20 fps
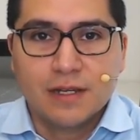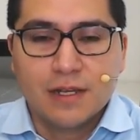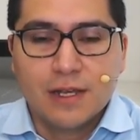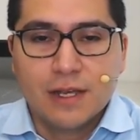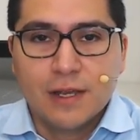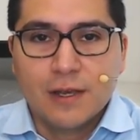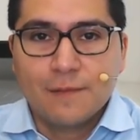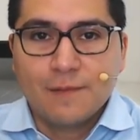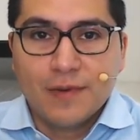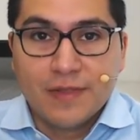
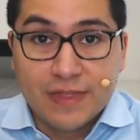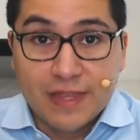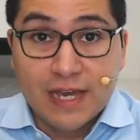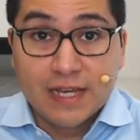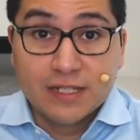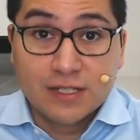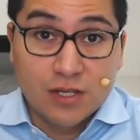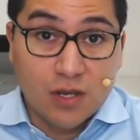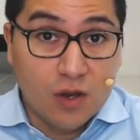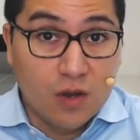but
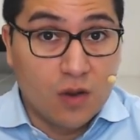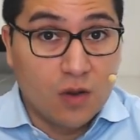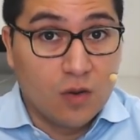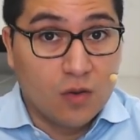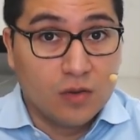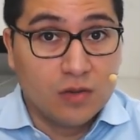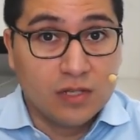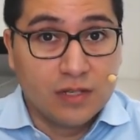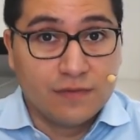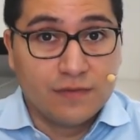that's
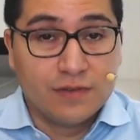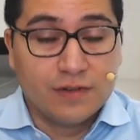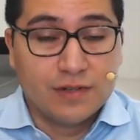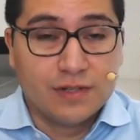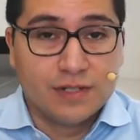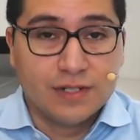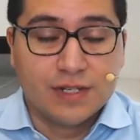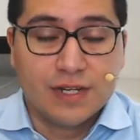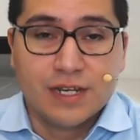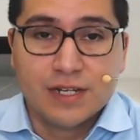only if you're
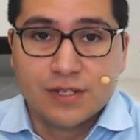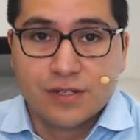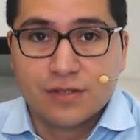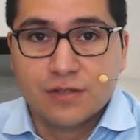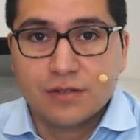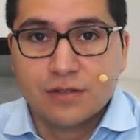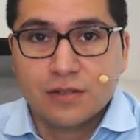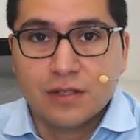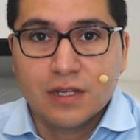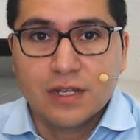
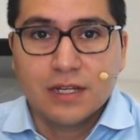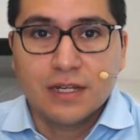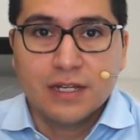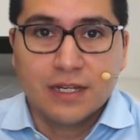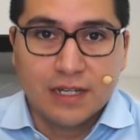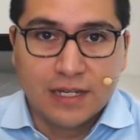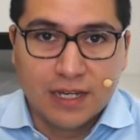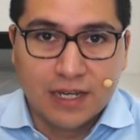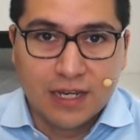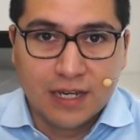international.
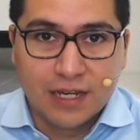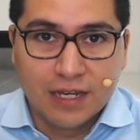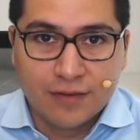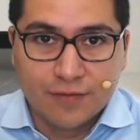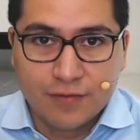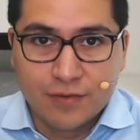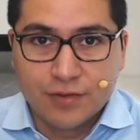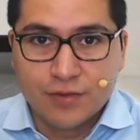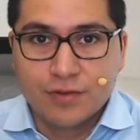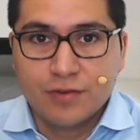If
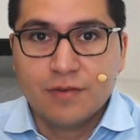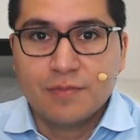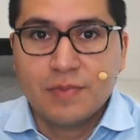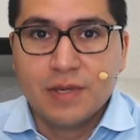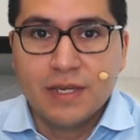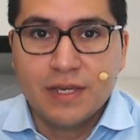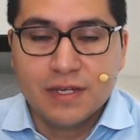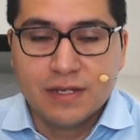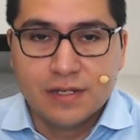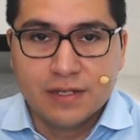you're
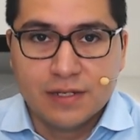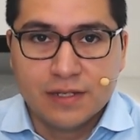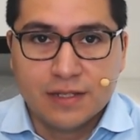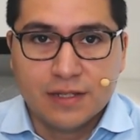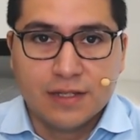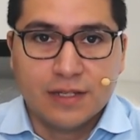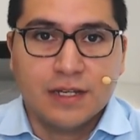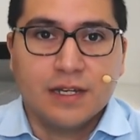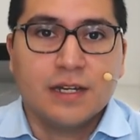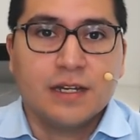European,
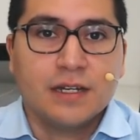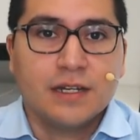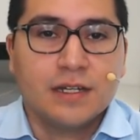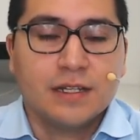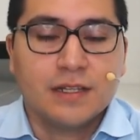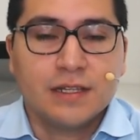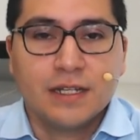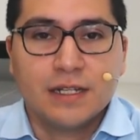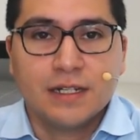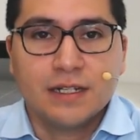
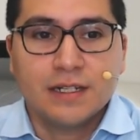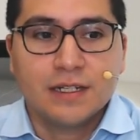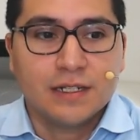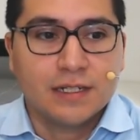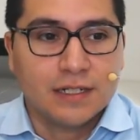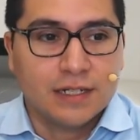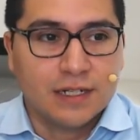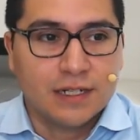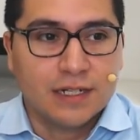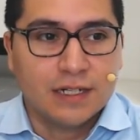then
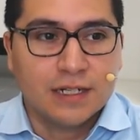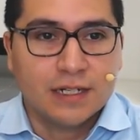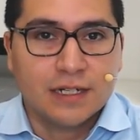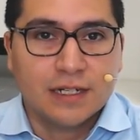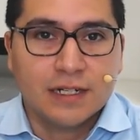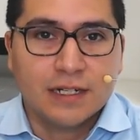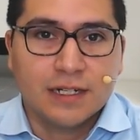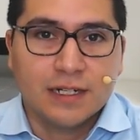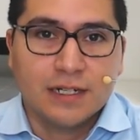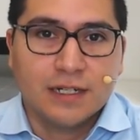
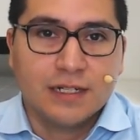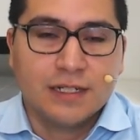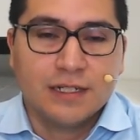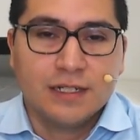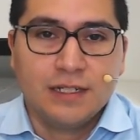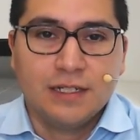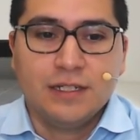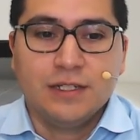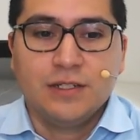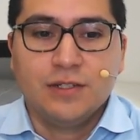
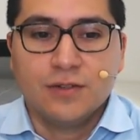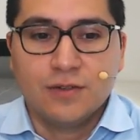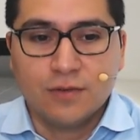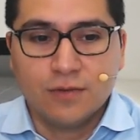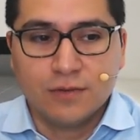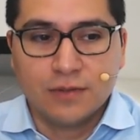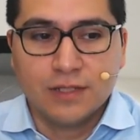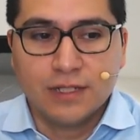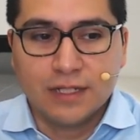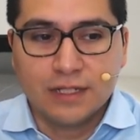you're
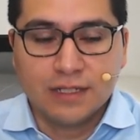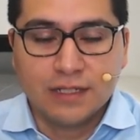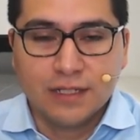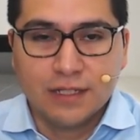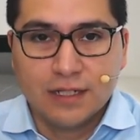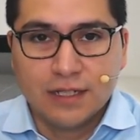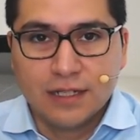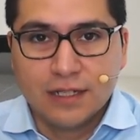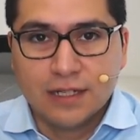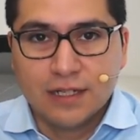only
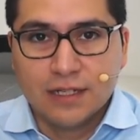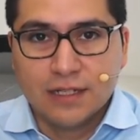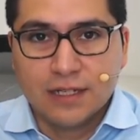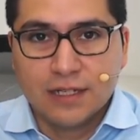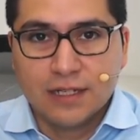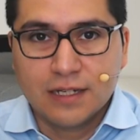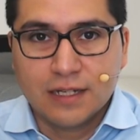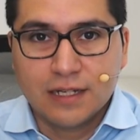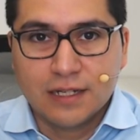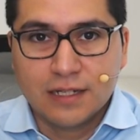
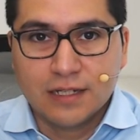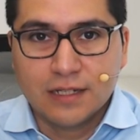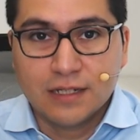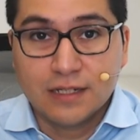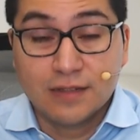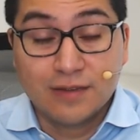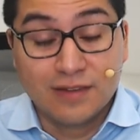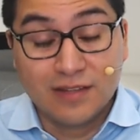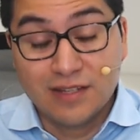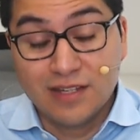
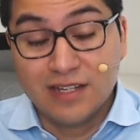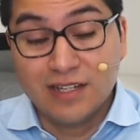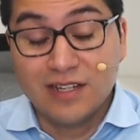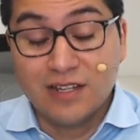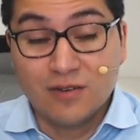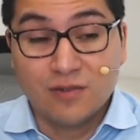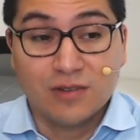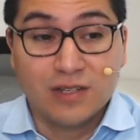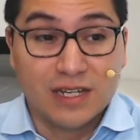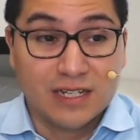they
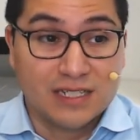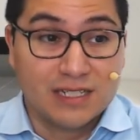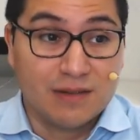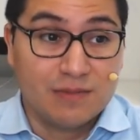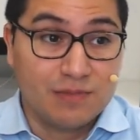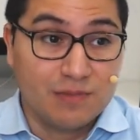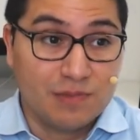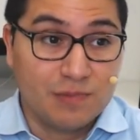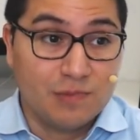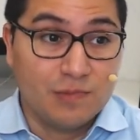only
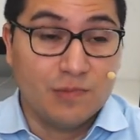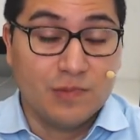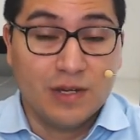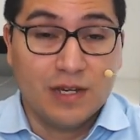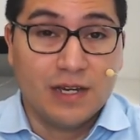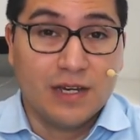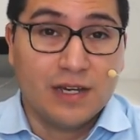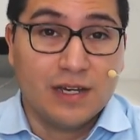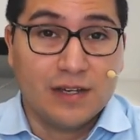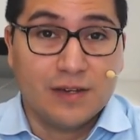accept
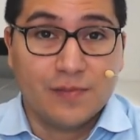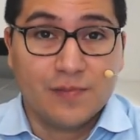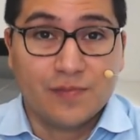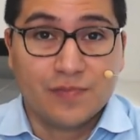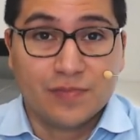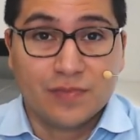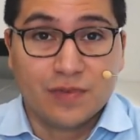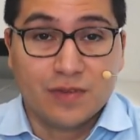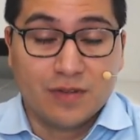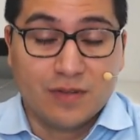
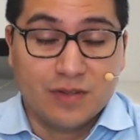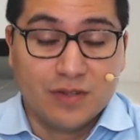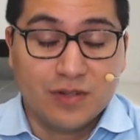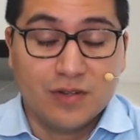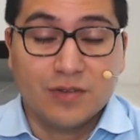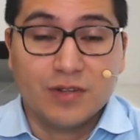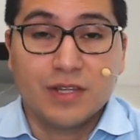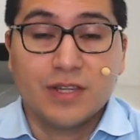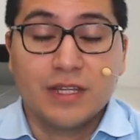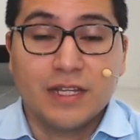
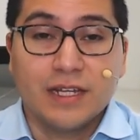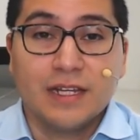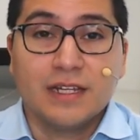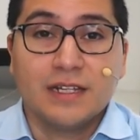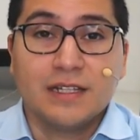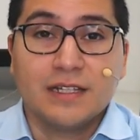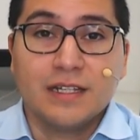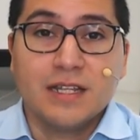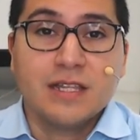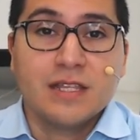
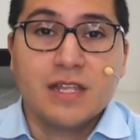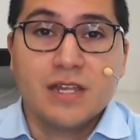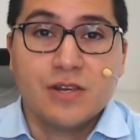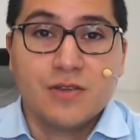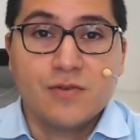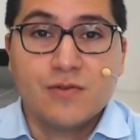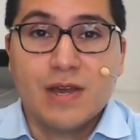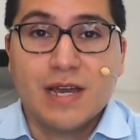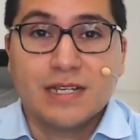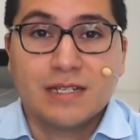the
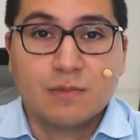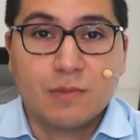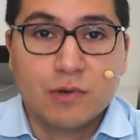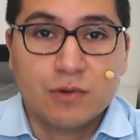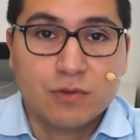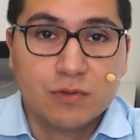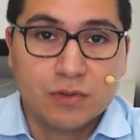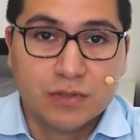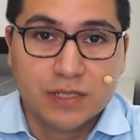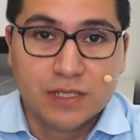new ESMA
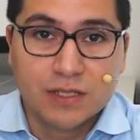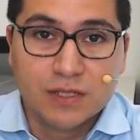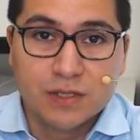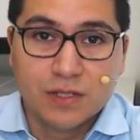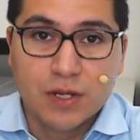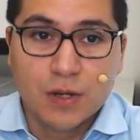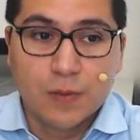rules, as you know.